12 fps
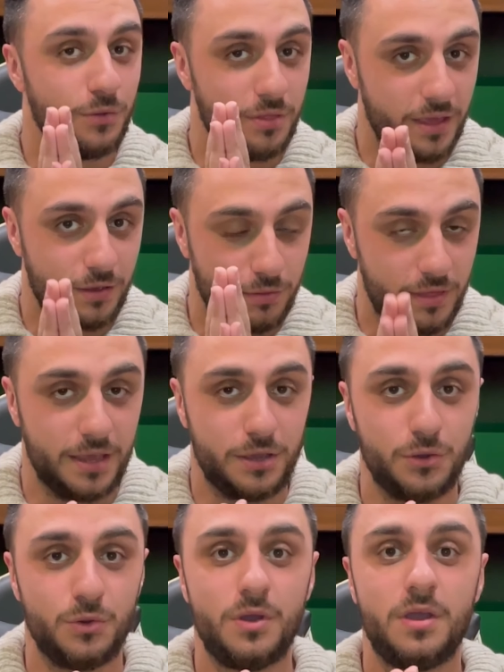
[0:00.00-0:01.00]
you, thank you, thank
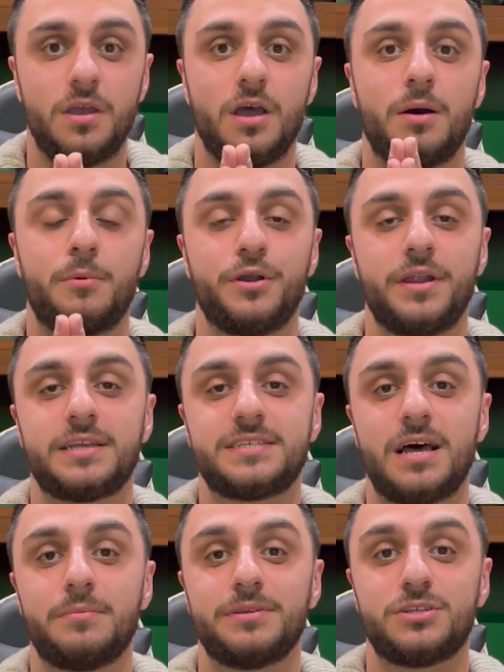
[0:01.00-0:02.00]
you. Our next
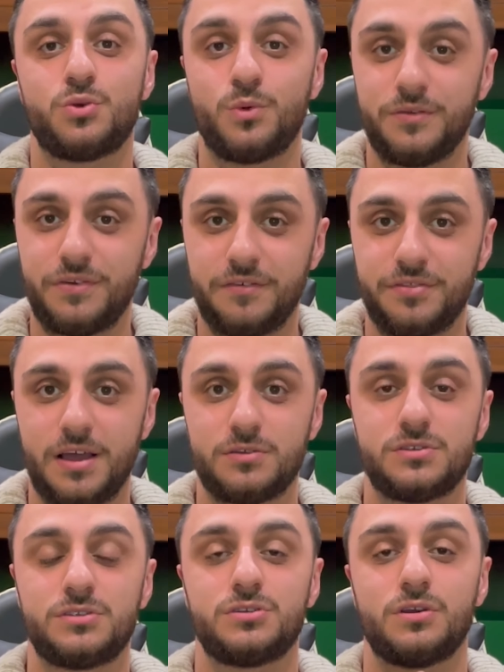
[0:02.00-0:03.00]
stop is
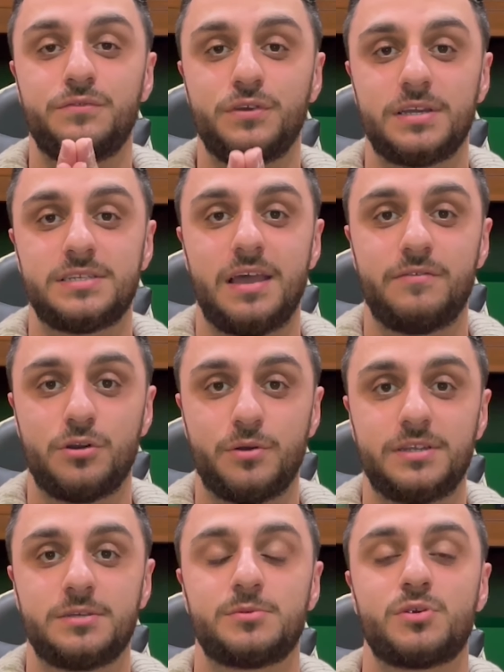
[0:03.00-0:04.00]
25,000. So if you guys haven't
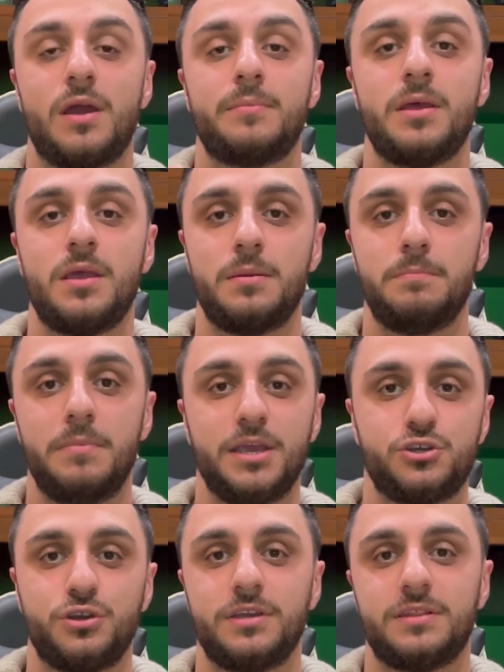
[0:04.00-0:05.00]
already subscribed, make
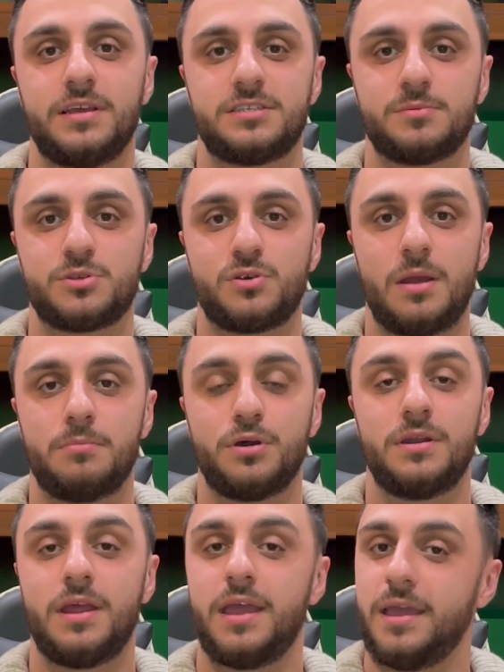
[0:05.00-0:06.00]
sure you hit that subscribe
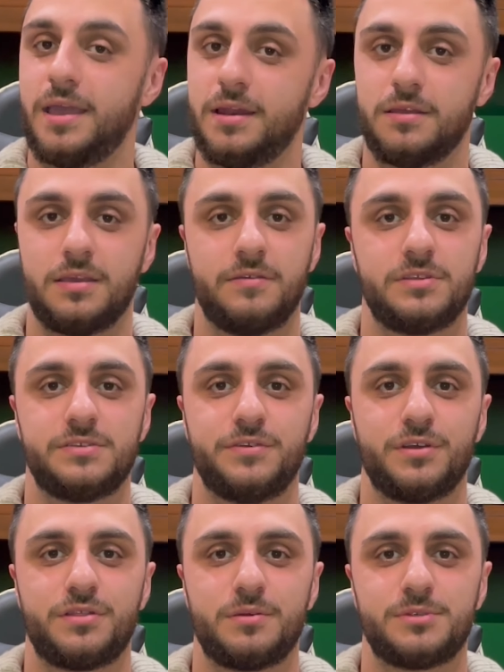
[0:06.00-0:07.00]
button and give this
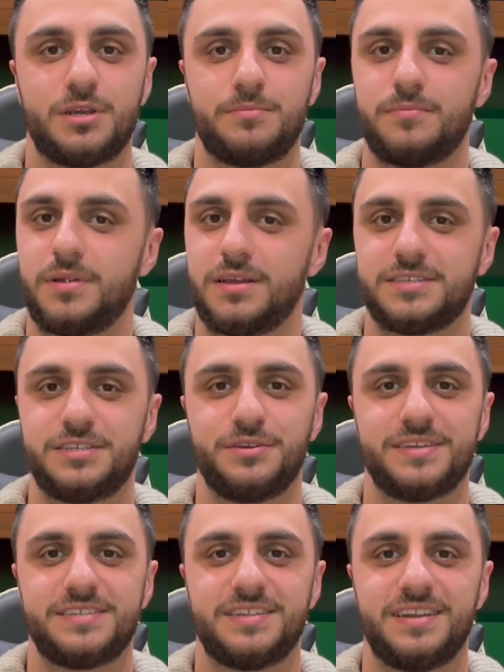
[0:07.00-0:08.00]
video a thumbs up. I'll see you
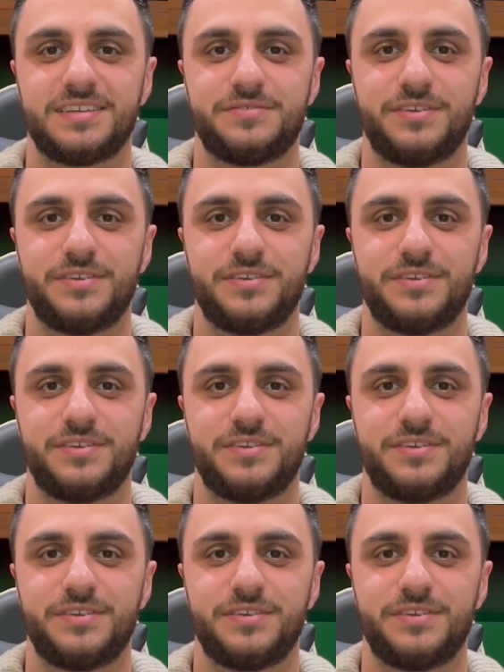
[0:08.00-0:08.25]
guys in the next